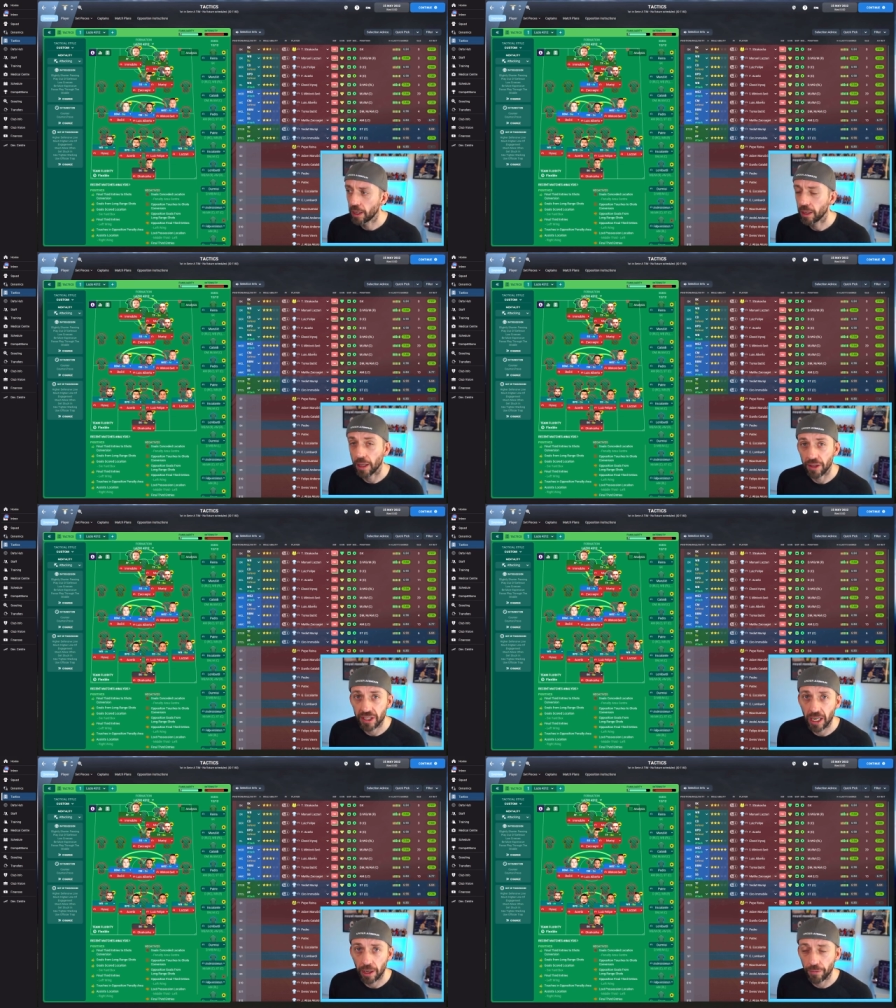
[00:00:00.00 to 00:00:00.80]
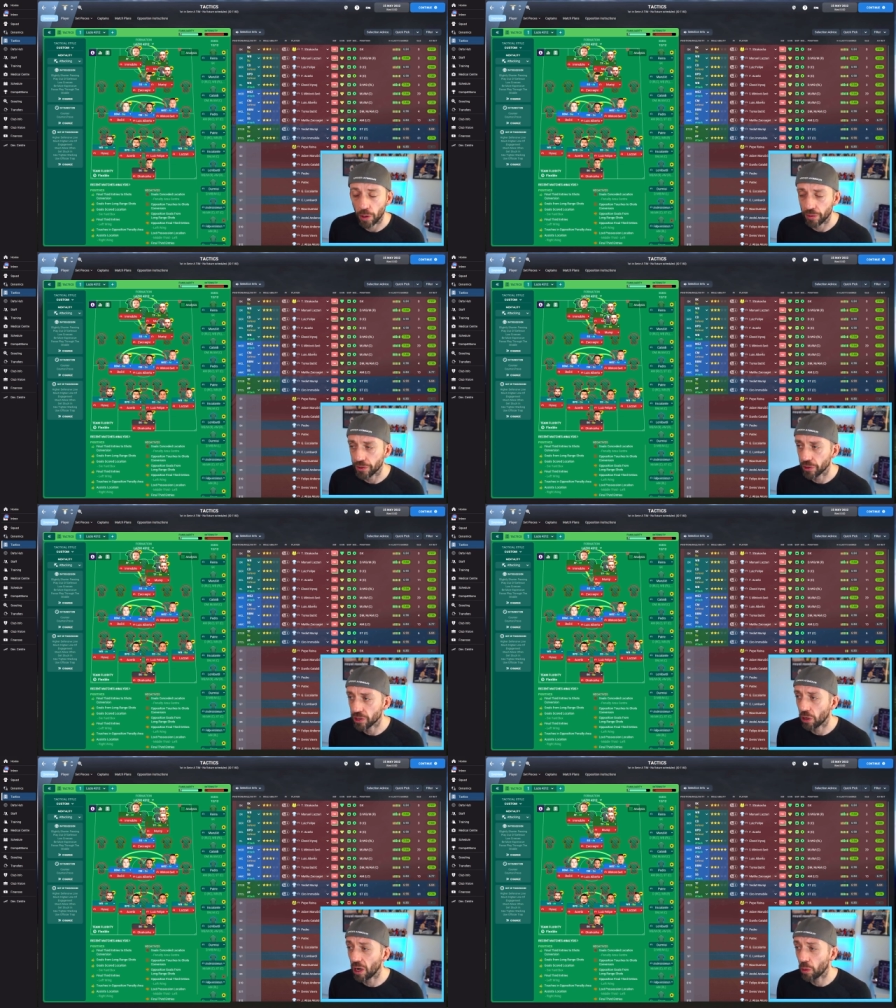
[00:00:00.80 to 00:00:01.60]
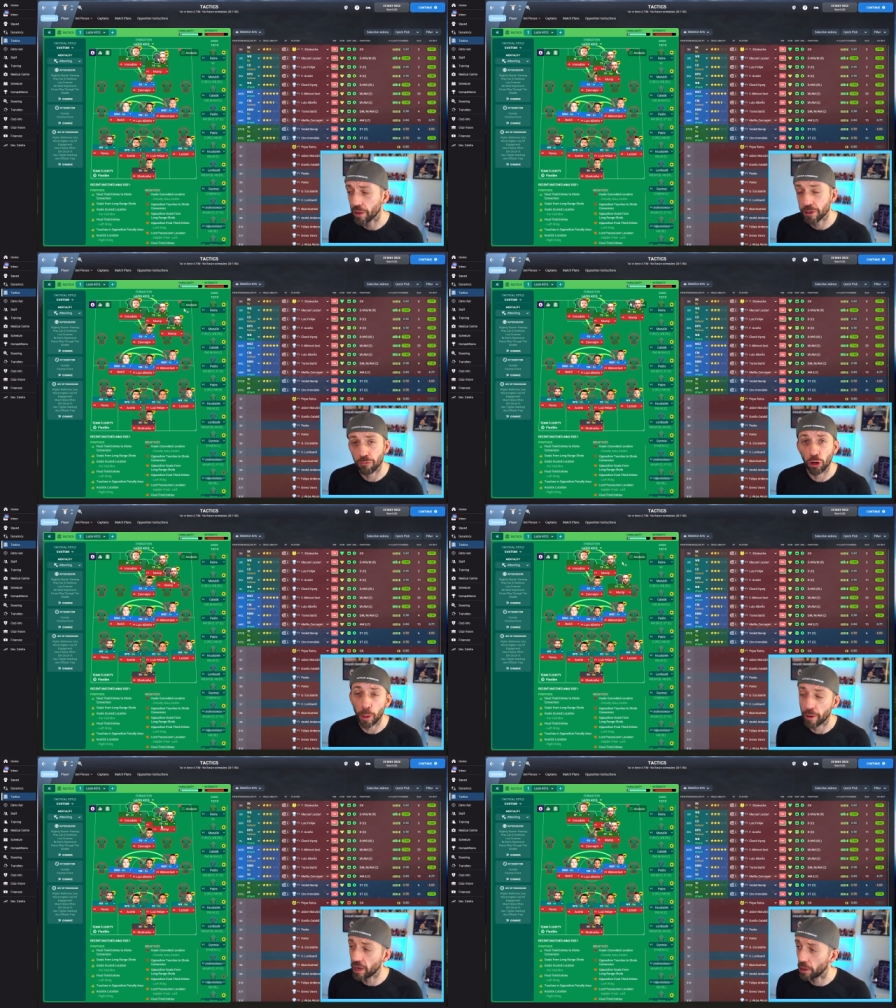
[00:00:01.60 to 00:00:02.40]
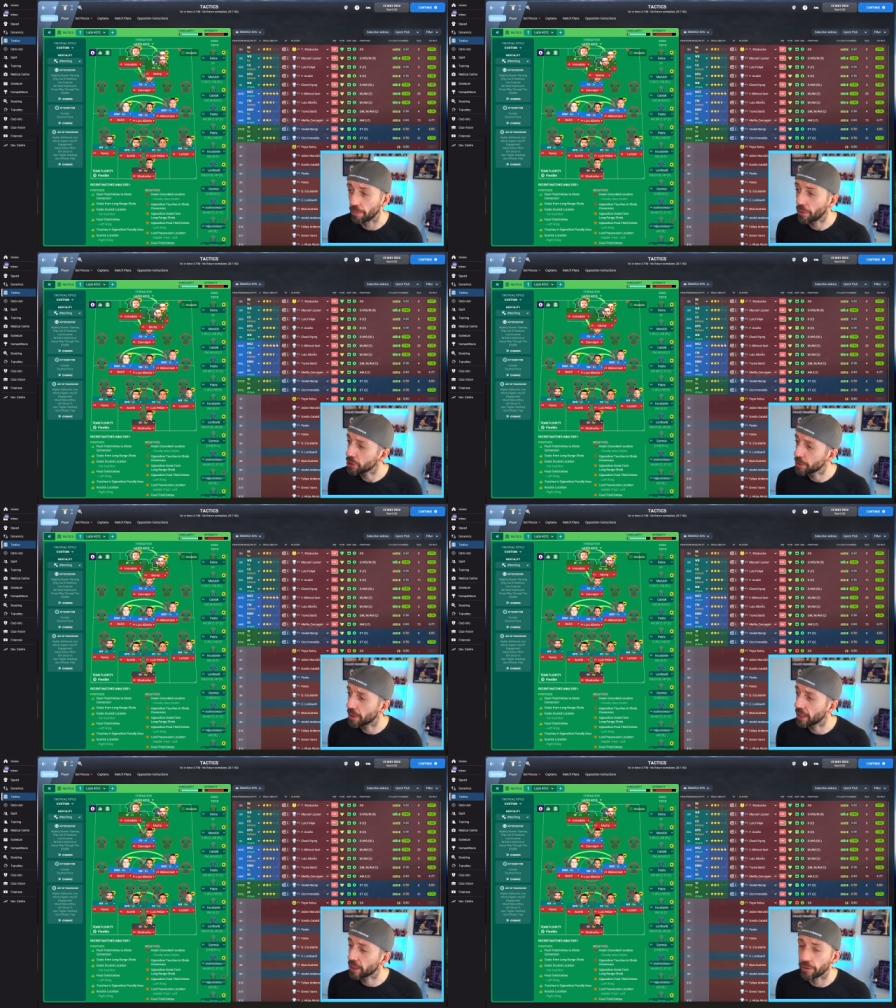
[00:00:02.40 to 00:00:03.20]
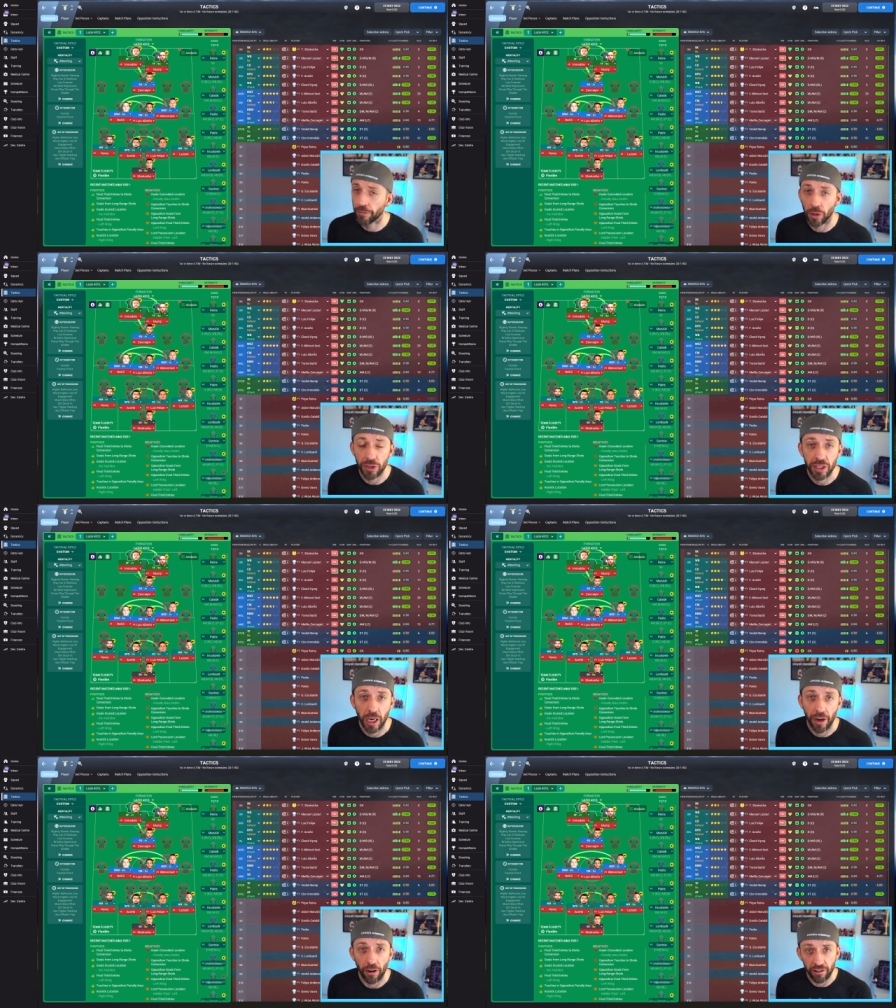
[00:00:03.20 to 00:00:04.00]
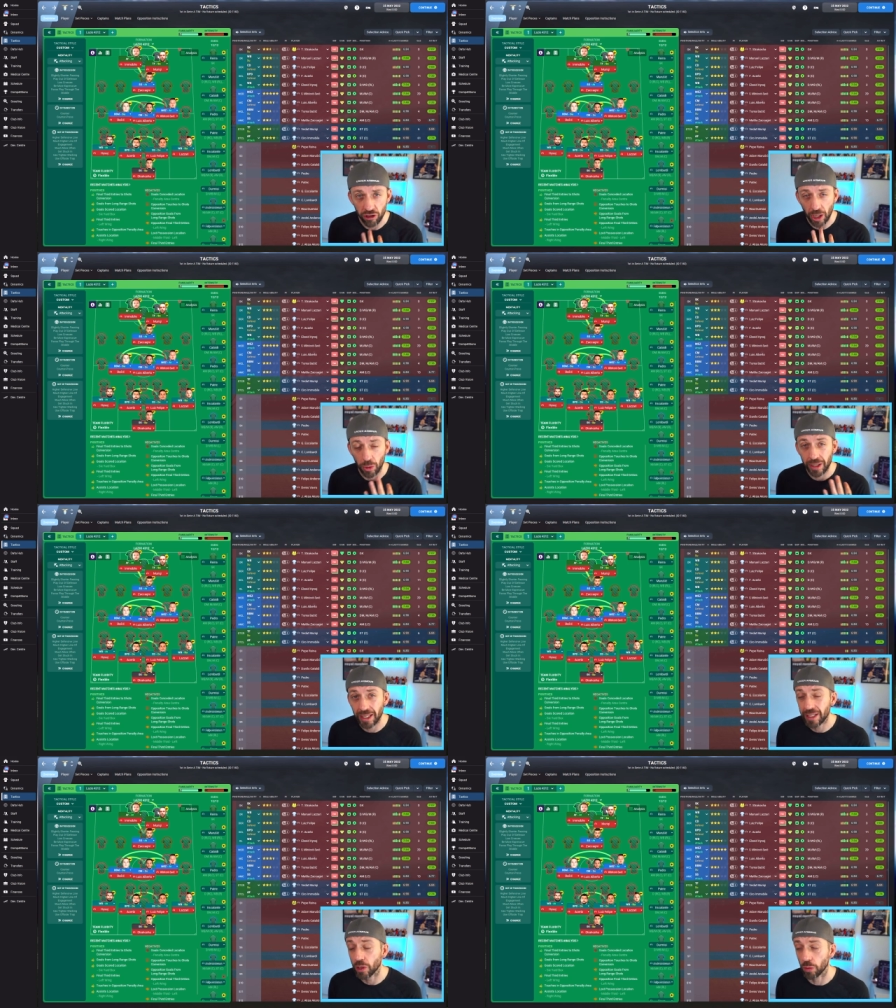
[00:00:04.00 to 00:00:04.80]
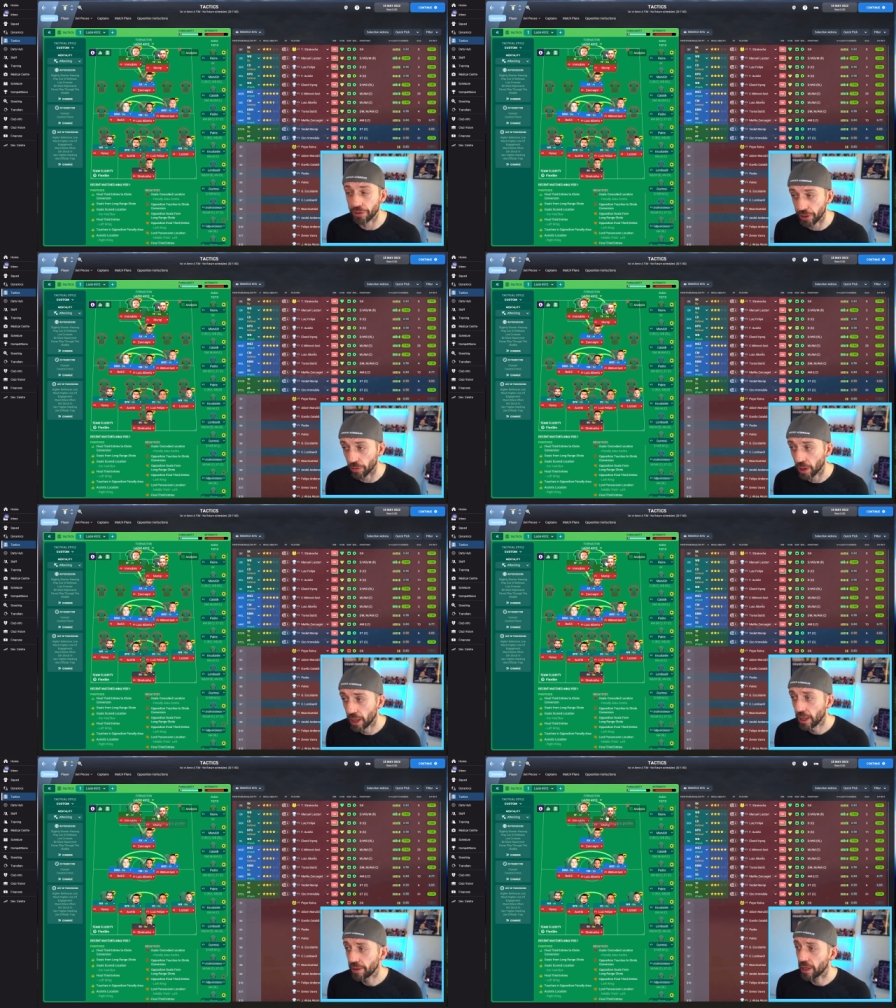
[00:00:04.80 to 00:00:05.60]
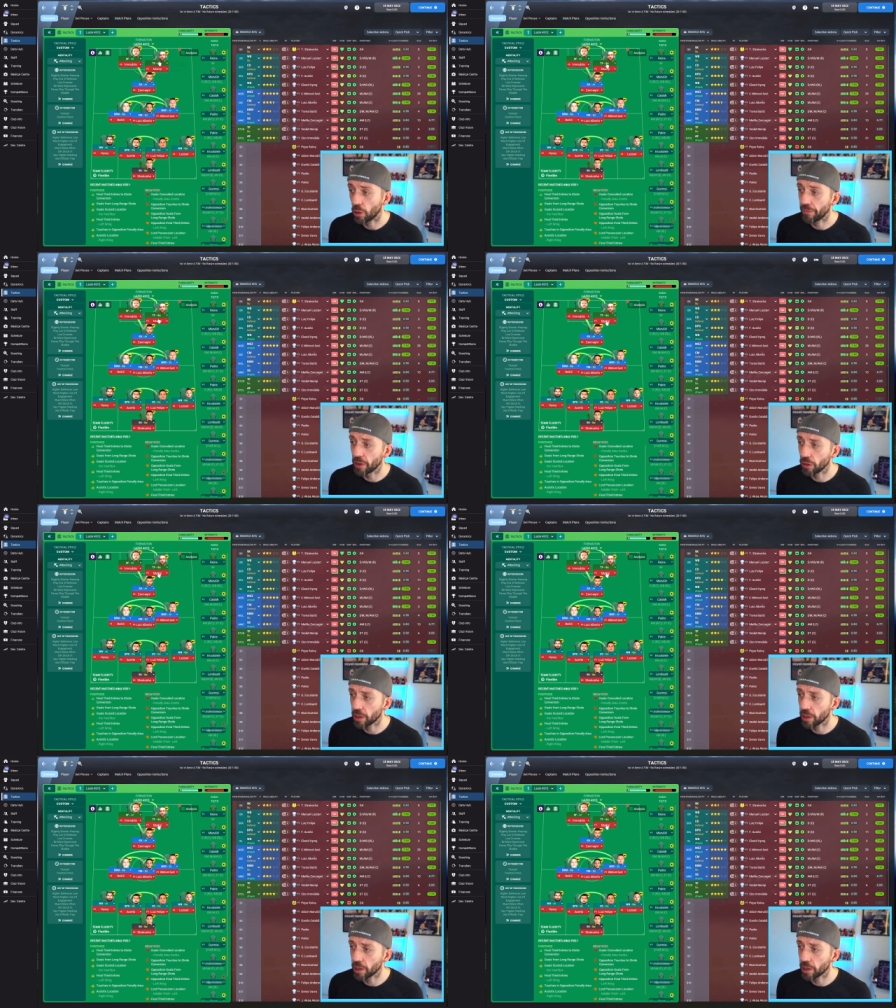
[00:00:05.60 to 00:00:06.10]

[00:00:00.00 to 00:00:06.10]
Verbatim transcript: like the target forward does, or oh, I want to roam around, possibly like a false 9 or a Trequartista would do. Now, if you look at